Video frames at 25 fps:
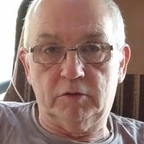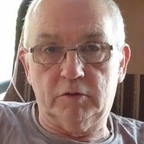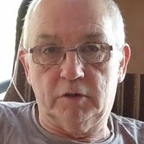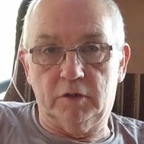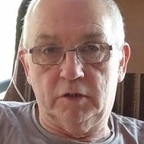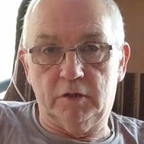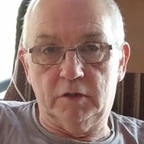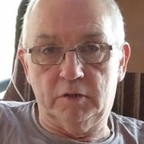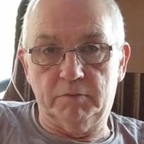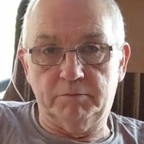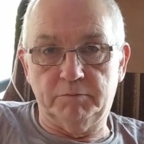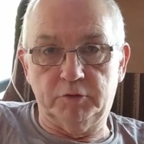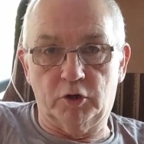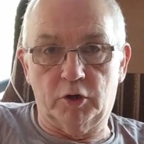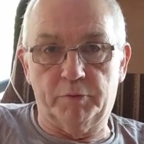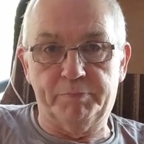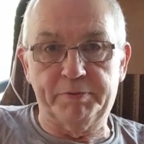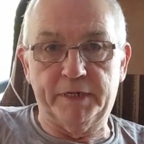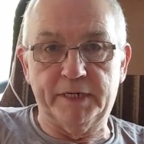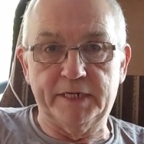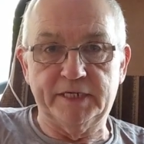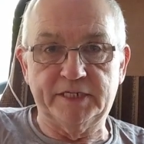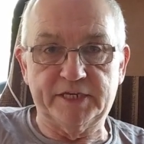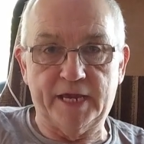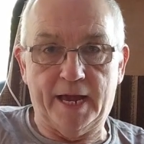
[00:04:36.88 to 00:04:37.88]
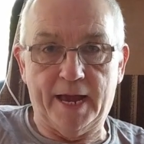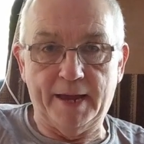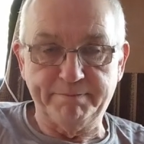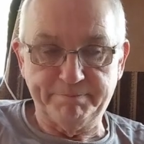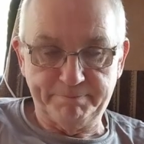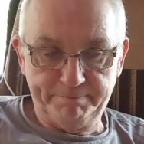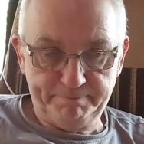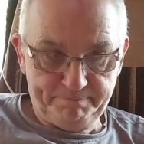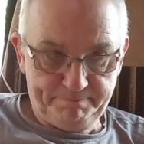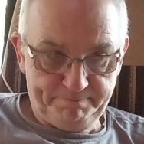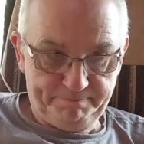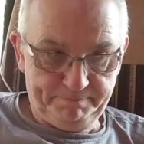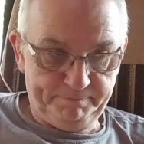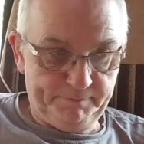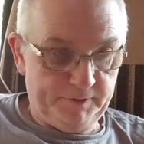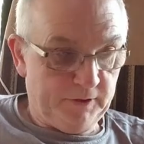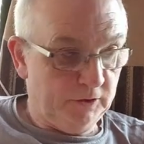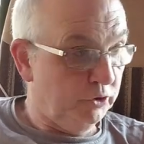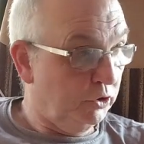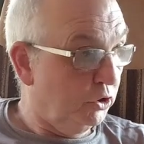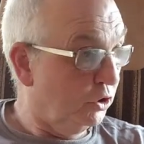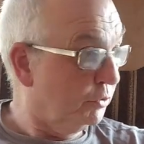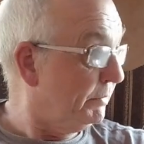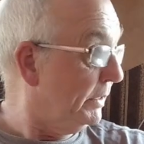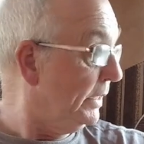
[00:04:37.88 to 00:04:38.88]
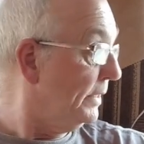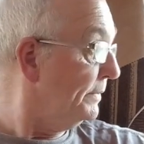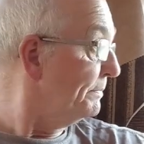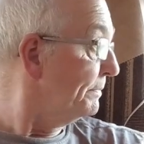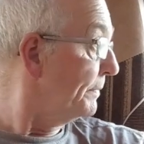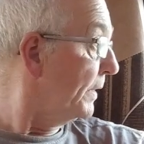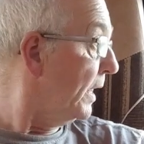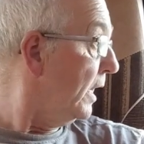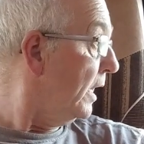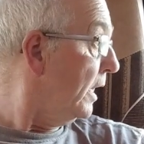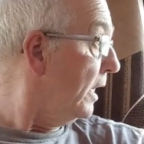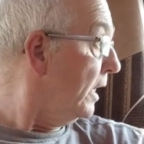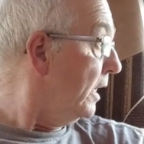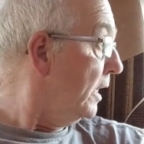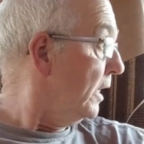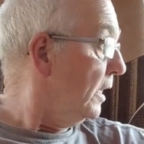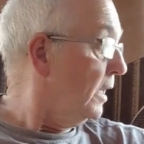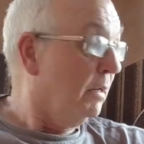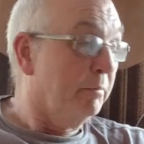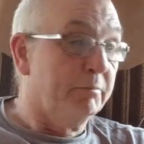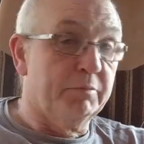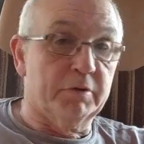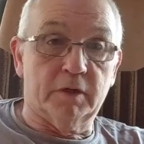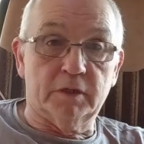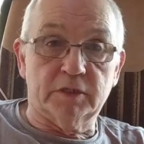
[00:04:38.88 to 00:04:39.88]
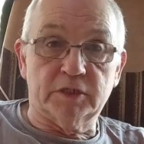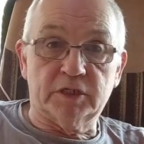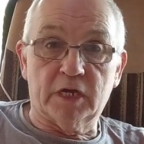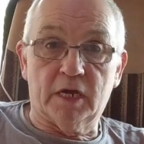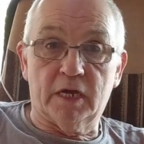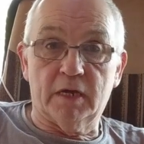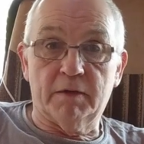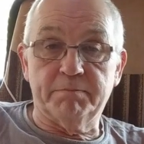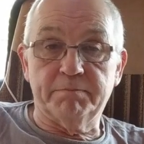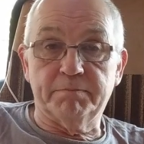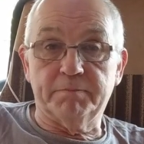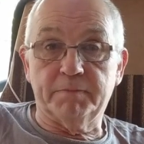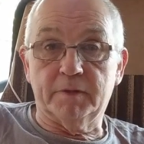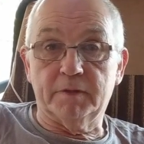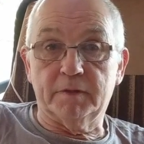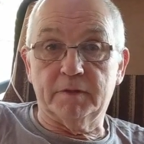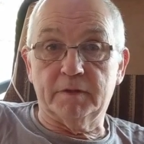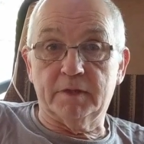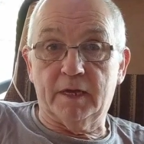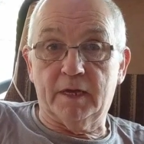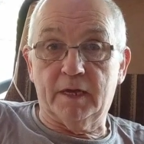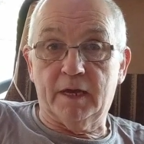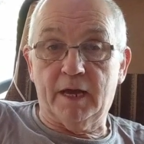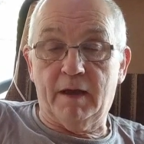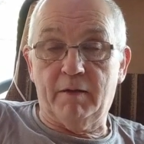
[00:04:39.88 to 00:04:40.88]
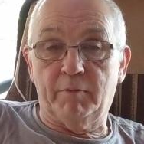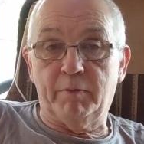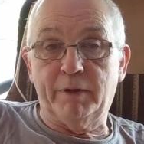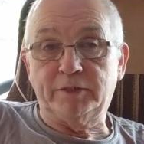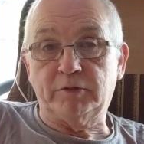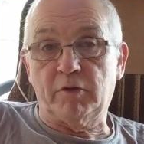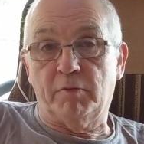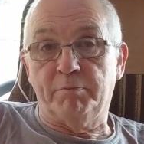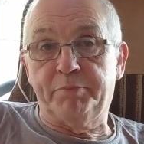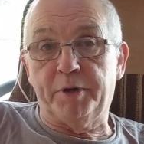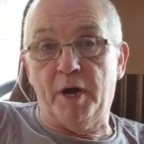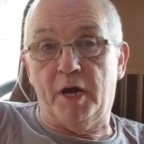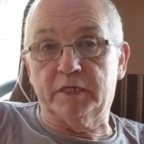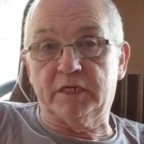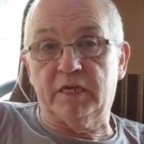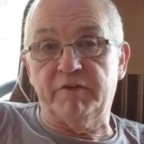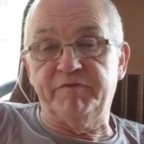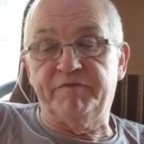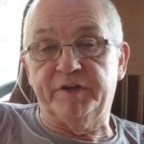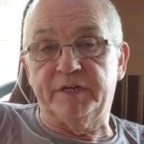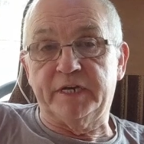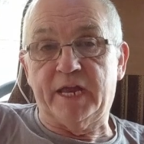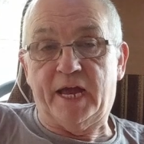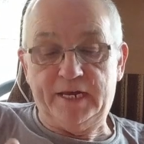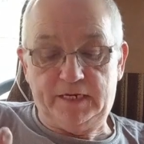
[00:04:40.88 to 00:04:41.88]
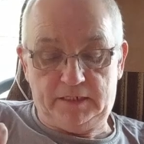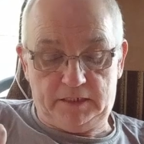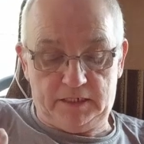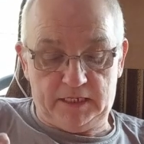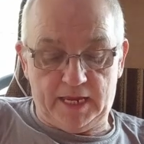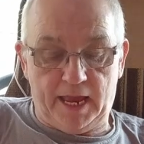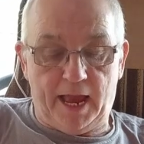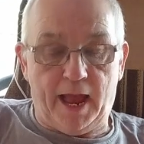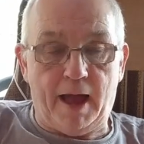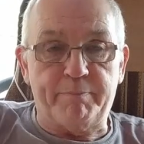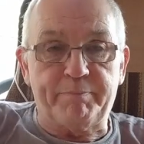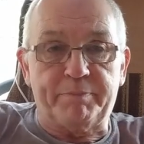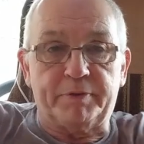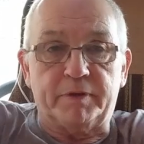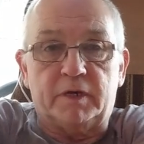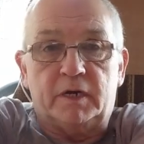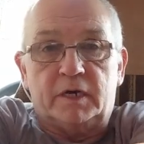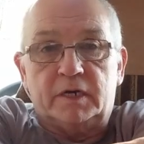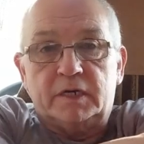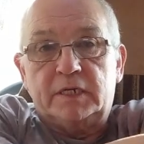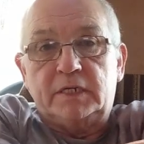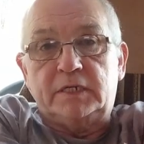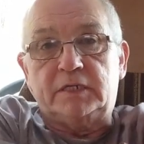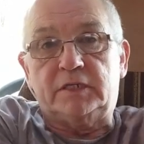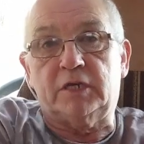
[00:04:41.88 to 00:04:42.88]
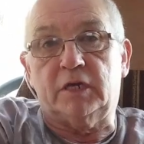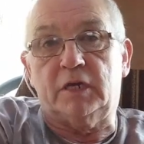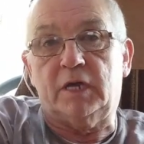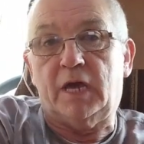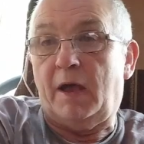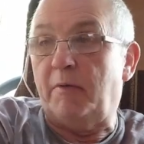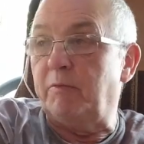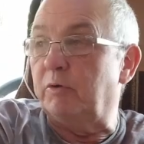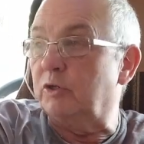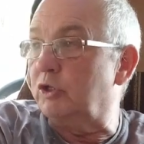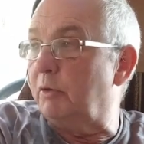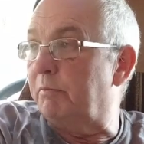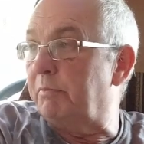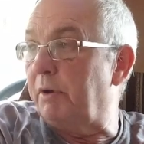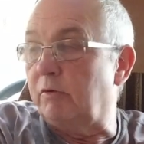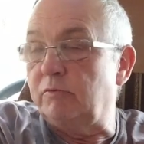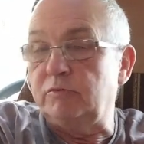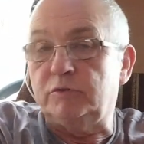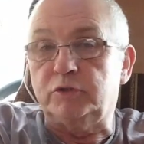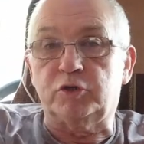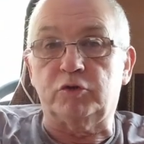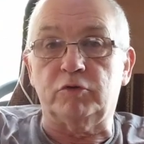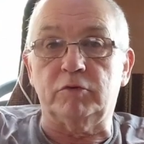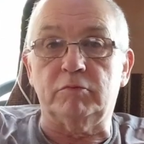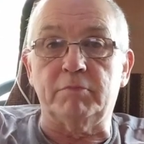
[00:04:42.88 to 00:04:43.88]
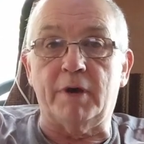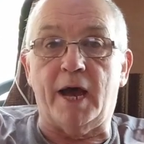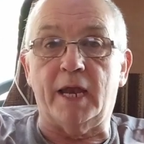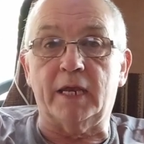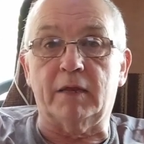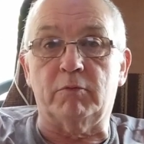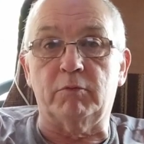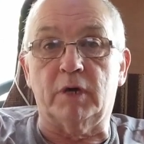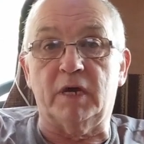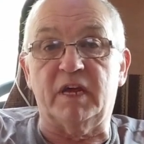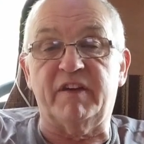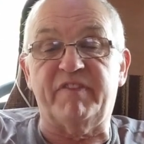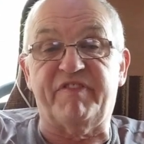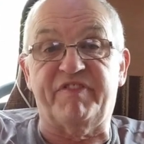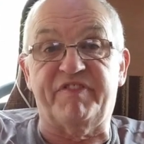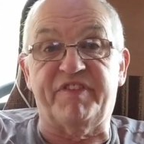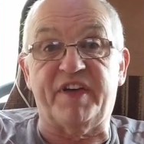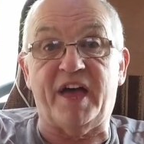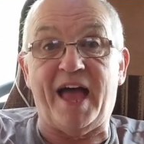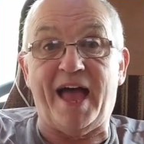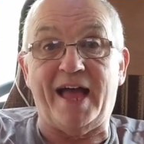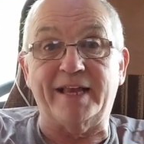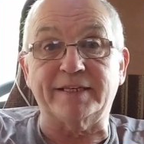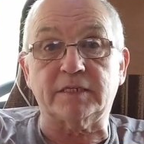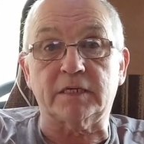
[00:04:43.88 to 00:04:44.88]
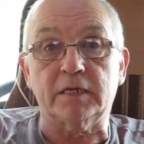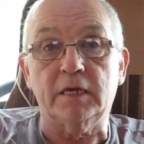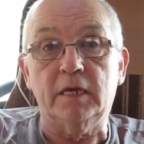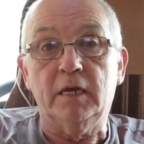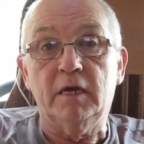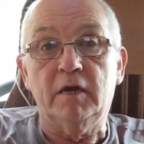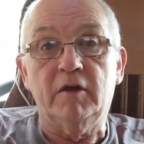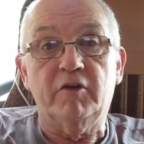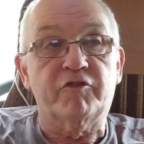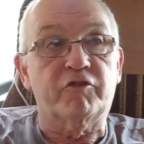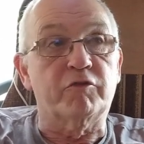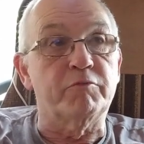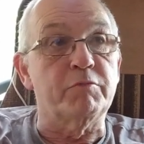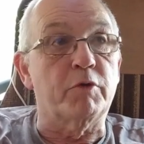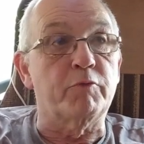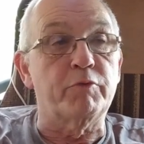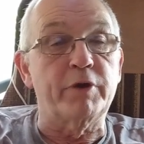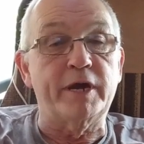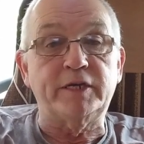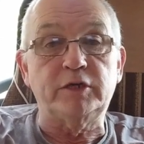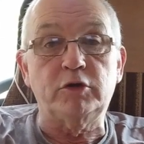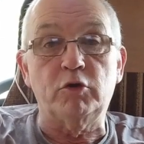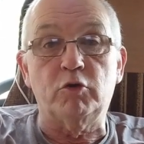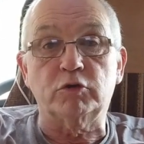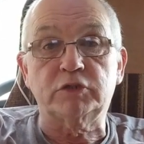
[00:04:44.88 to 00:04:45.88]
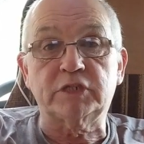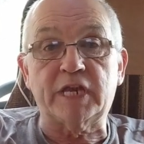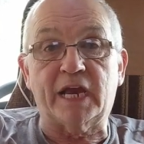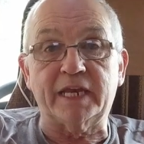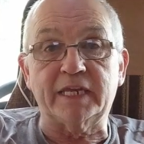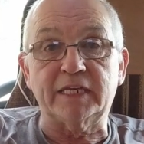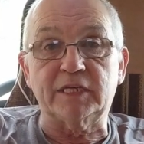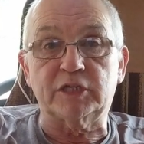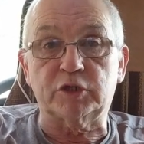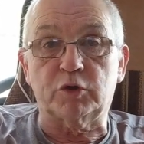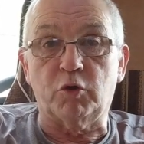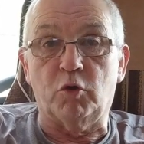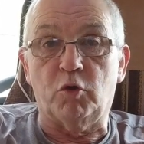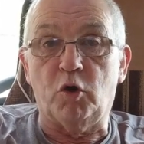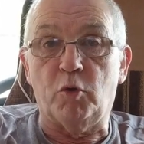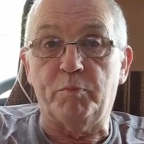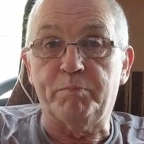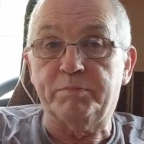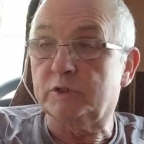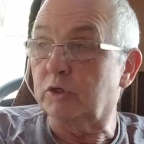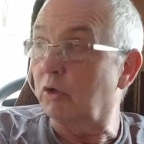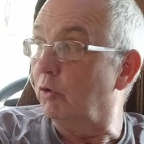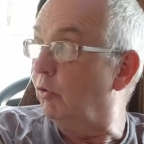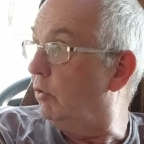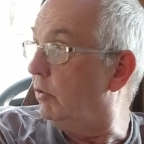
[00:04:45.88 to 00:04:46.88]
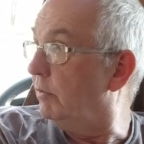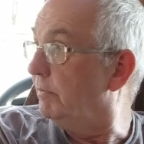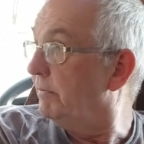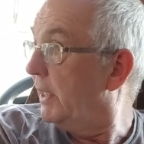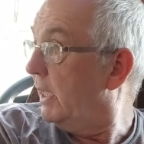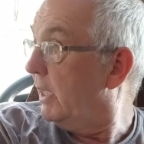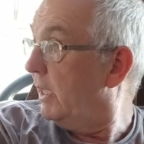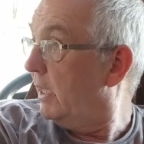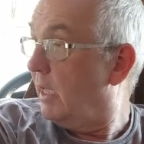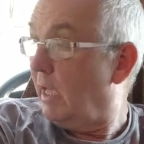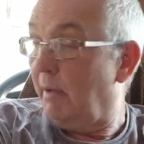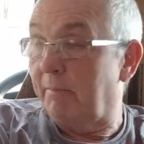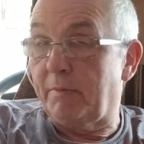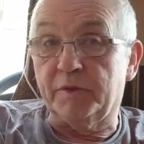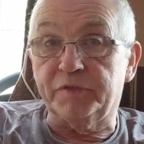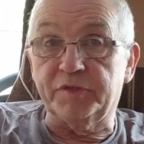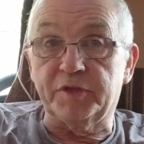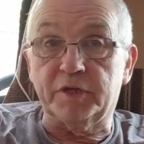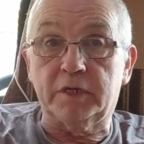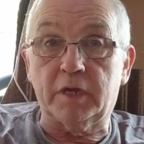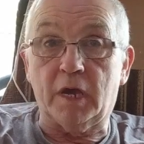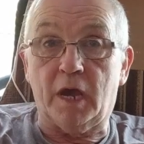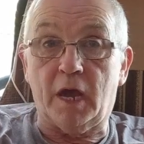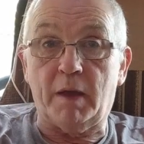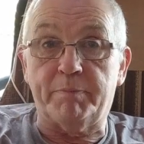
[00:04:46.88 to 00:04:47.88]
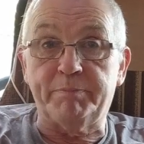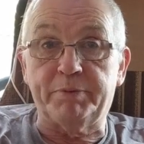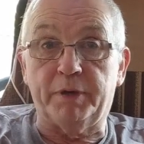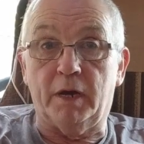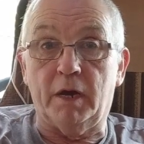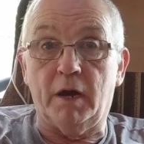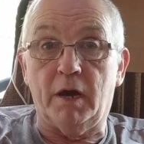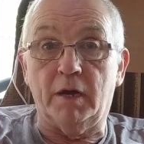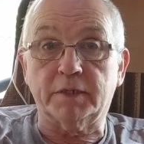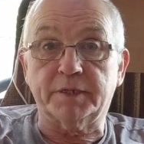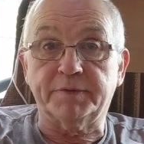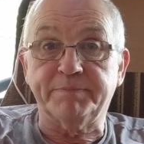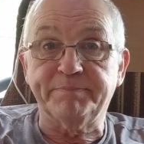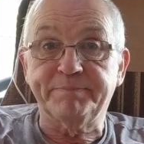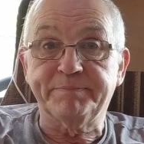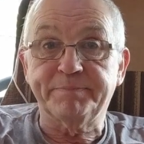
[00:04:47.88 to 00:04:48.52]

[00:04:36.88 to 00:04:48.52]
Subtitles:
European time. Excuse me. But I went on parking for night, the app, and I was about 2 miles away, if that, from a radio telescope. So I'm on the car park.